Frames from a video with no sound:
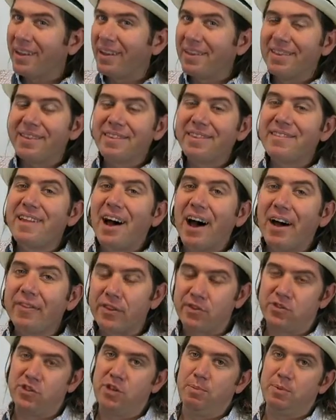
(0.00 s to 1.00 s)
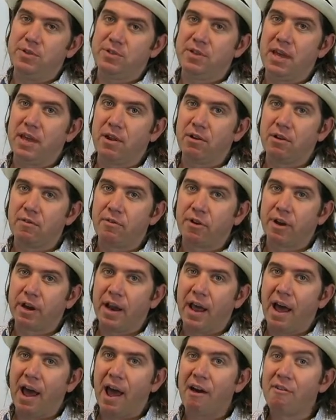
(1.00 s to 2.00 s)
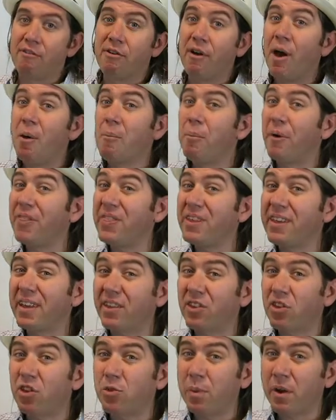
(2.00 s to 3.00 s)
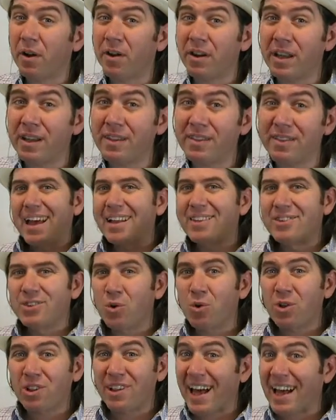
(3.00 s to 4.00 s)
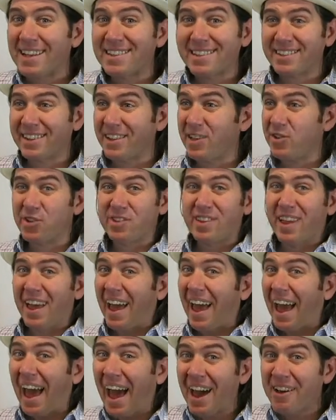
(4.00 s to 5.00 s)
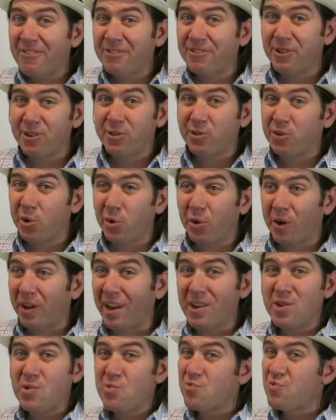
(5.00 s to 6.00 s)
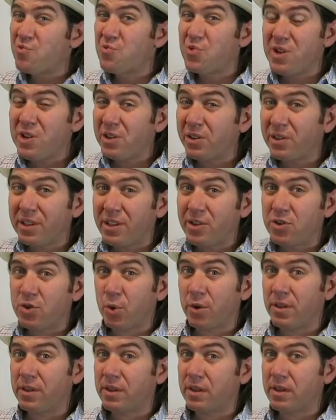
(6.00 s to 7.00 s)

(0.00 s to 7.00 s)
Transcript: This is not the cheapest steak you're ever gonna have, but the experience, it's so classic that you just have to do it, and you really enjoy the